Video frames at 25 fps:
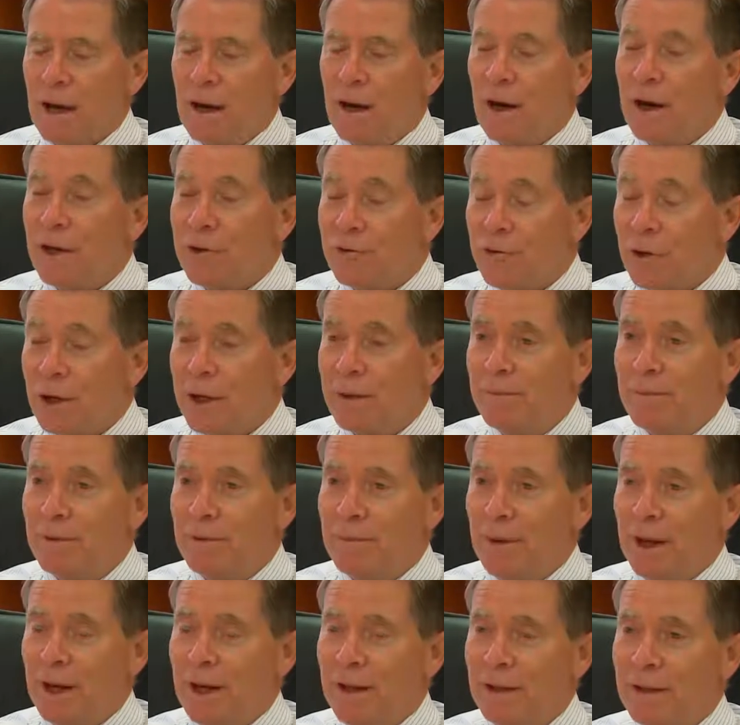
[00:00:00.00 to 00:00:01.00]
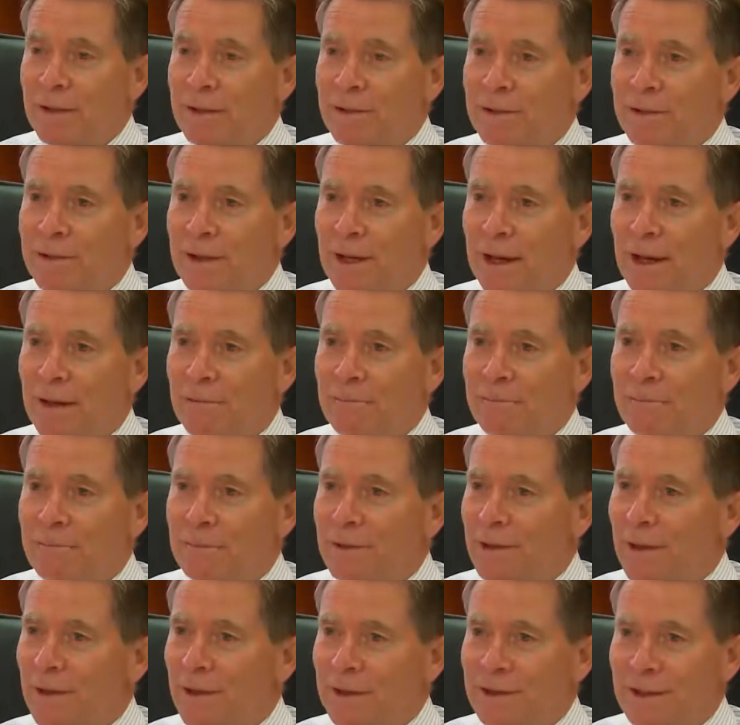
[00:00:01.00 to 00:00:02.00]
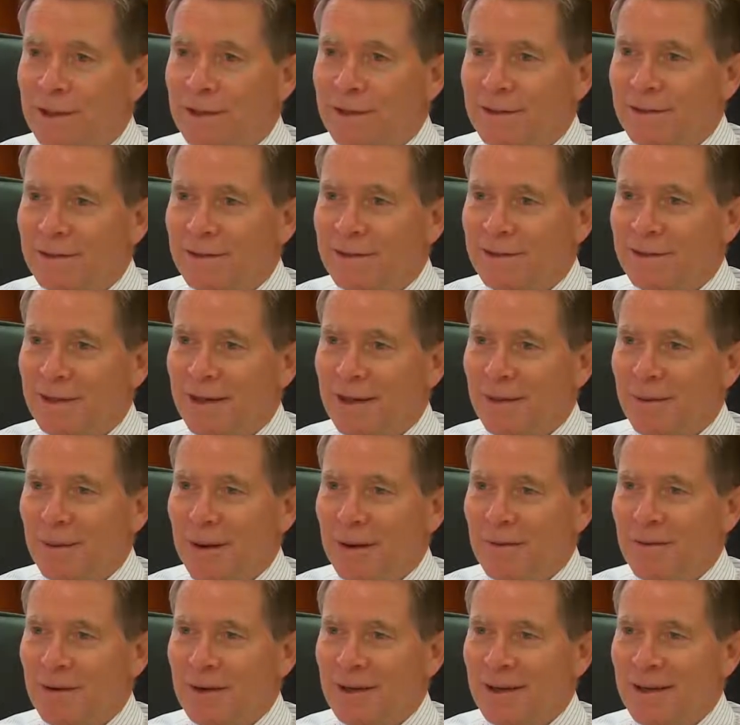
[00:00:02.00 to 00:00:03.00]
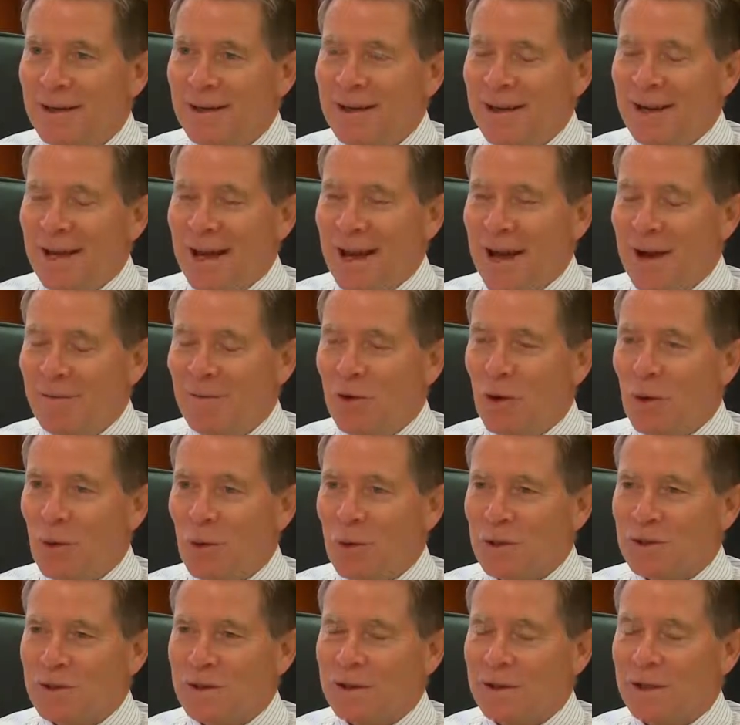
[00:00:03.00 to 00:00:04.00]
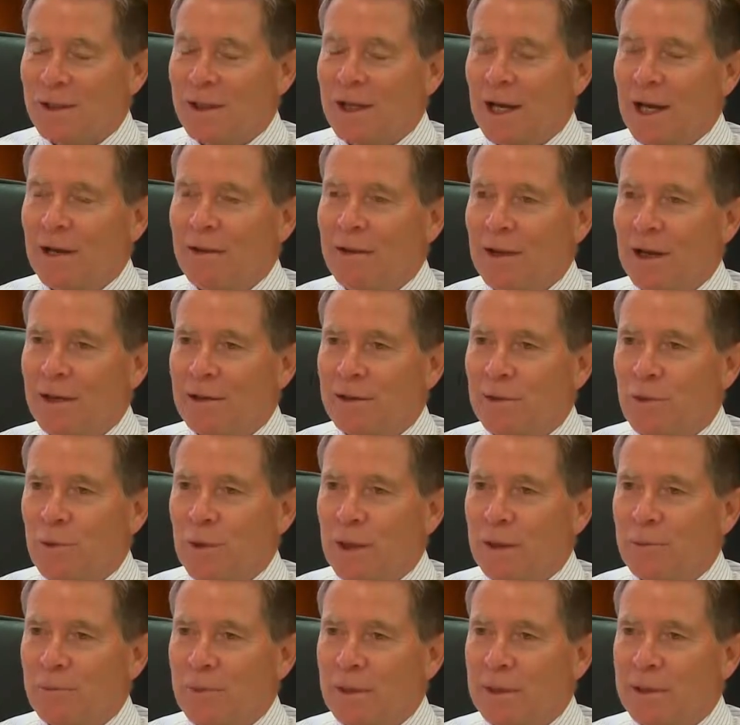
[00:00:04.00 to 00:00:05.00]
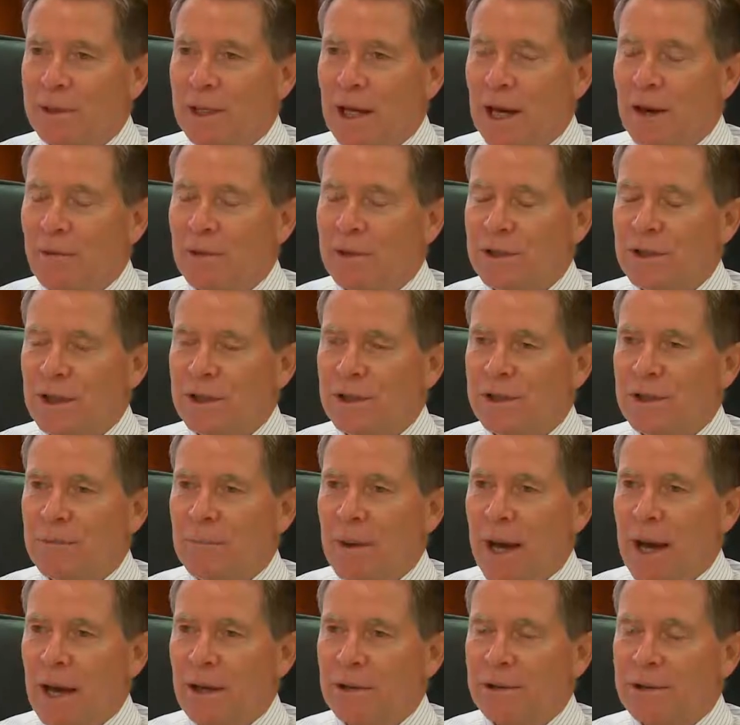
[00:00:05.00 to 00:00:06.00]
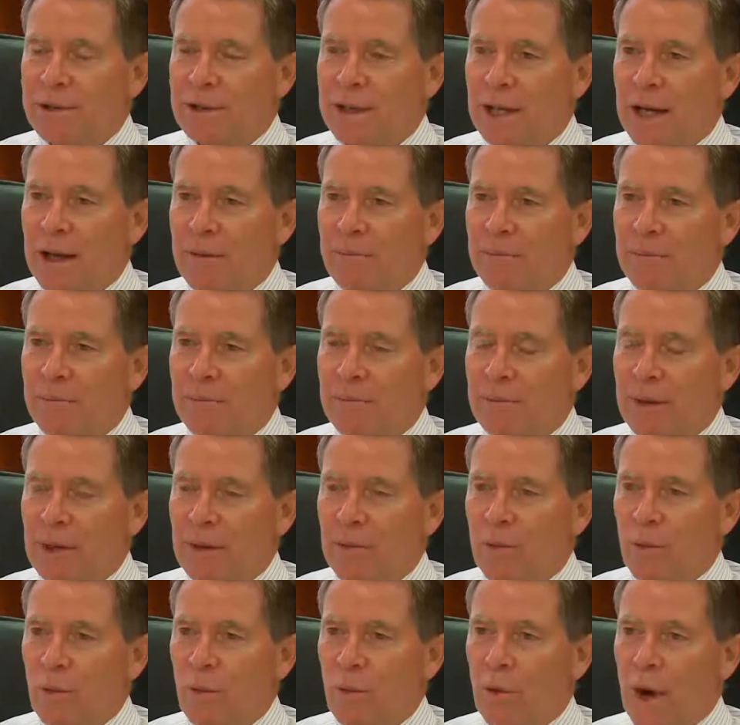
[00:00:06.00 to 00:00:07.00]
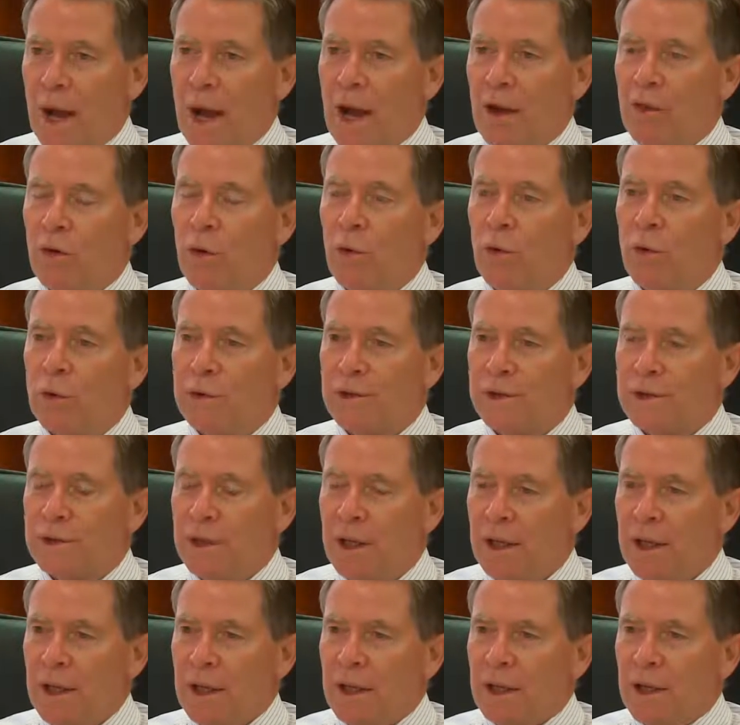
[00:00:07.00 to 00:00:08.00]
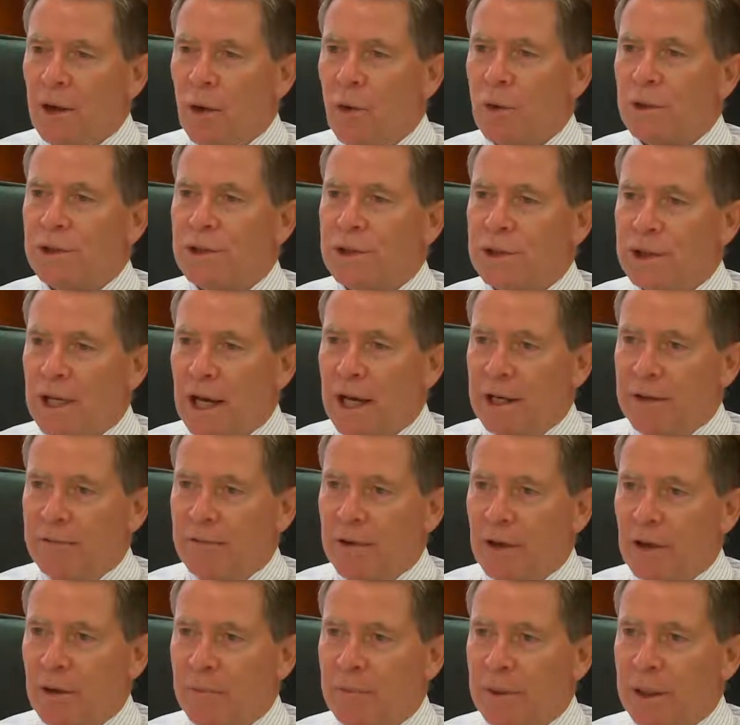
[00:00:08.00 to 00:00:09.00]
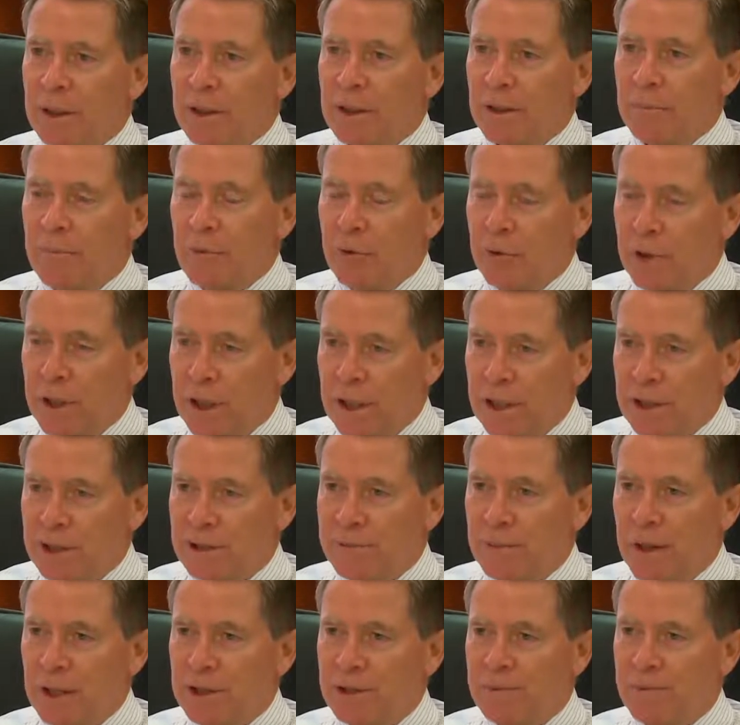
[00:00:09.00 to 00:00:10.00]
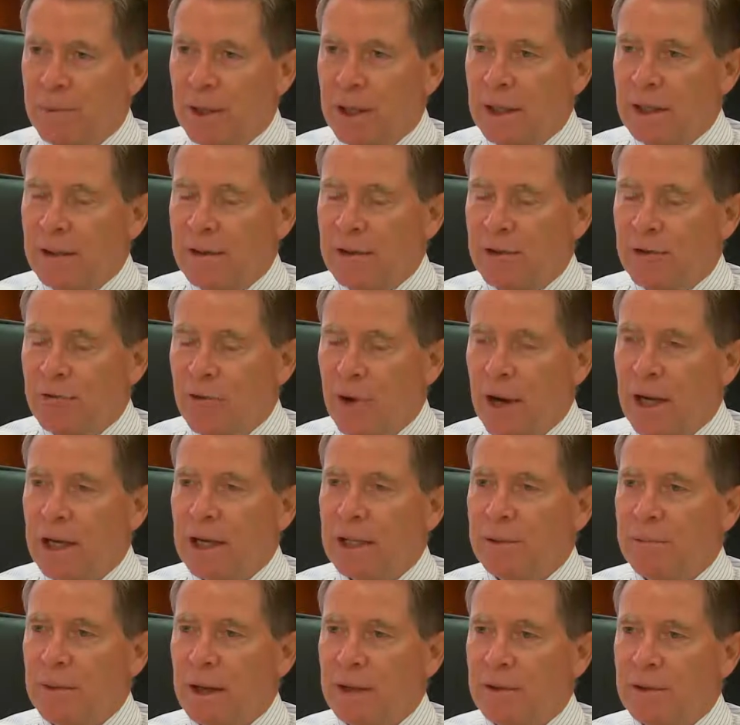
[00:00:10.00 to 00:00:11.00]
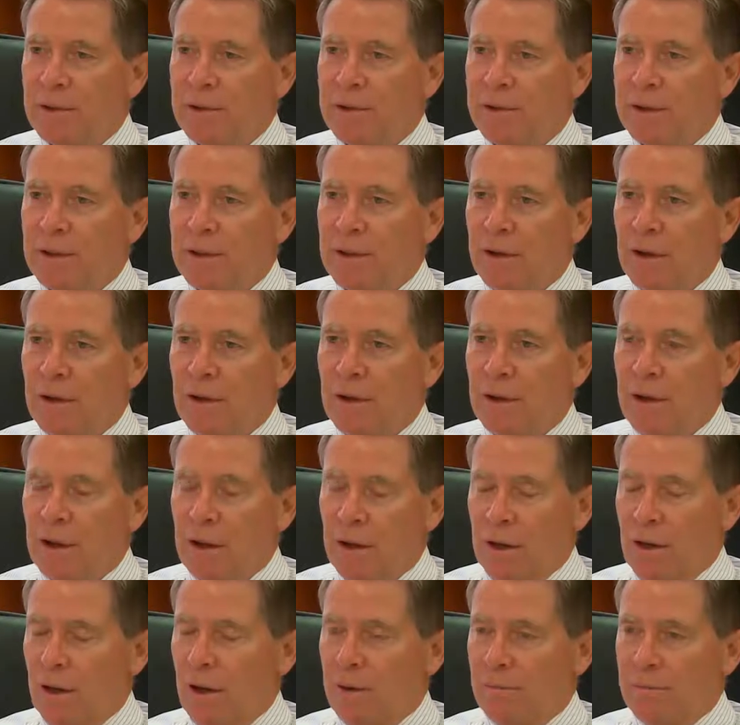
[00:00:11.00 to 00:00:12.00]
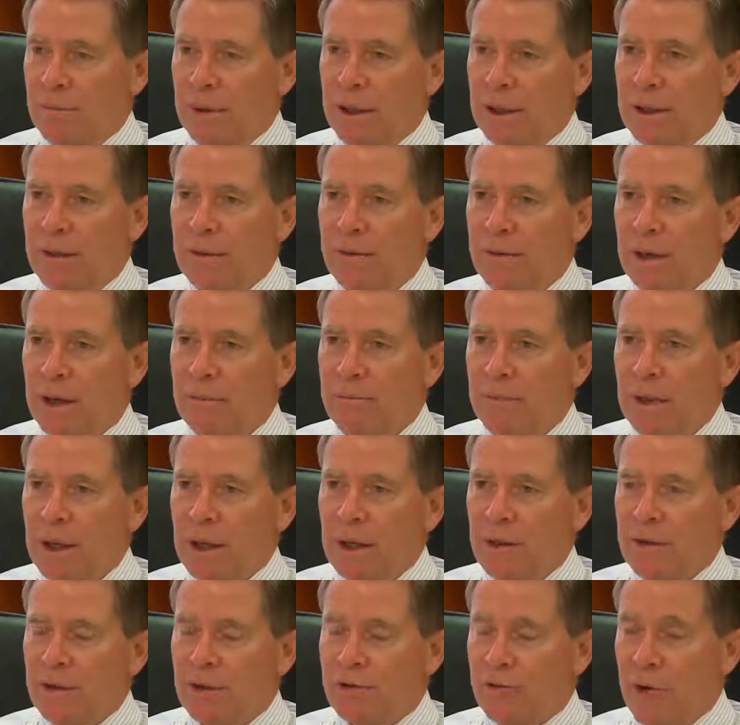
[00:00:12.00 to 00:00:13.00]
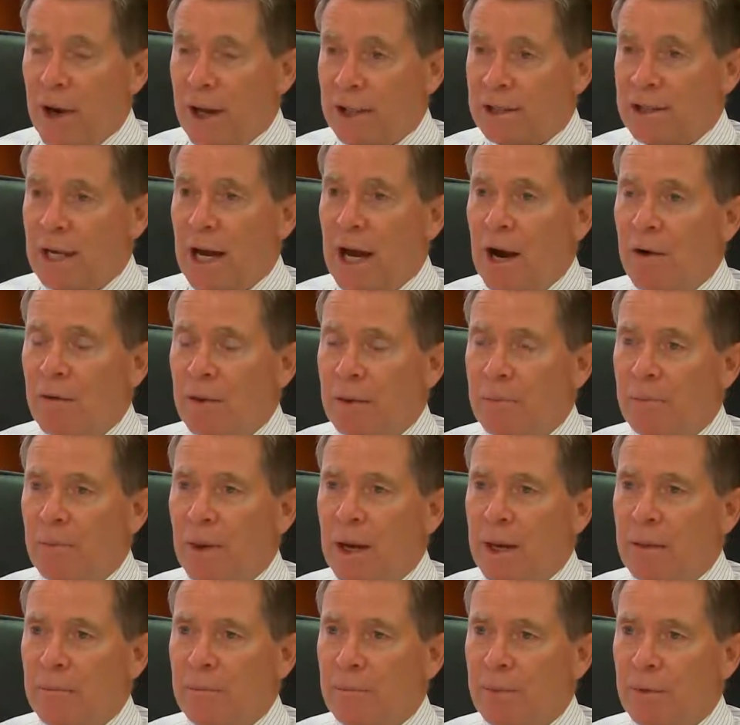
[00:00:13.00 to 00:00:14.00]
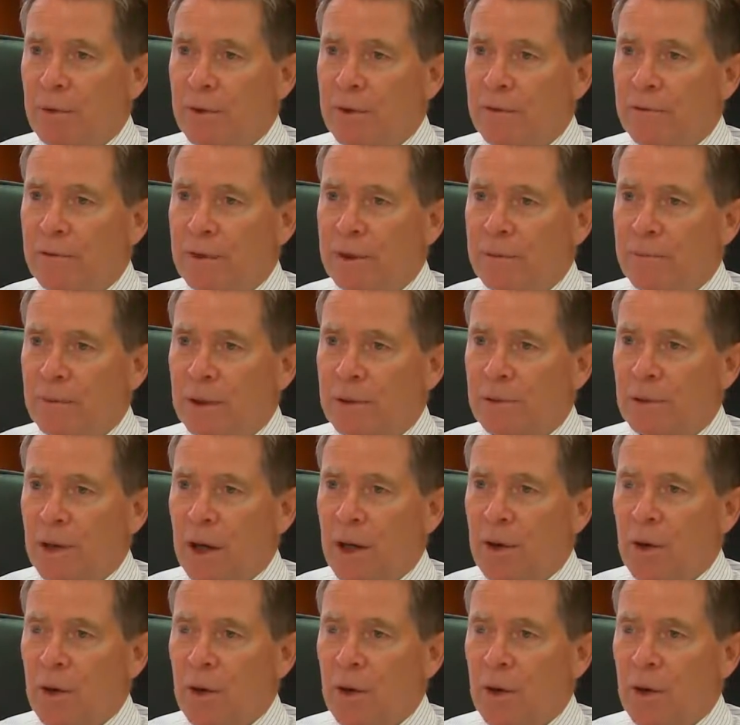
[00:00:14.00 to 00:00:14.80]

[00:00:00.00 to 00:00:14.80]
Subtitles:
I dreamed about it, but I didn't ever have a horse that could go that quick. But no, it's about how the horses are developing. The breed is much better. The training methods are not a lot better. The tracks are improving, but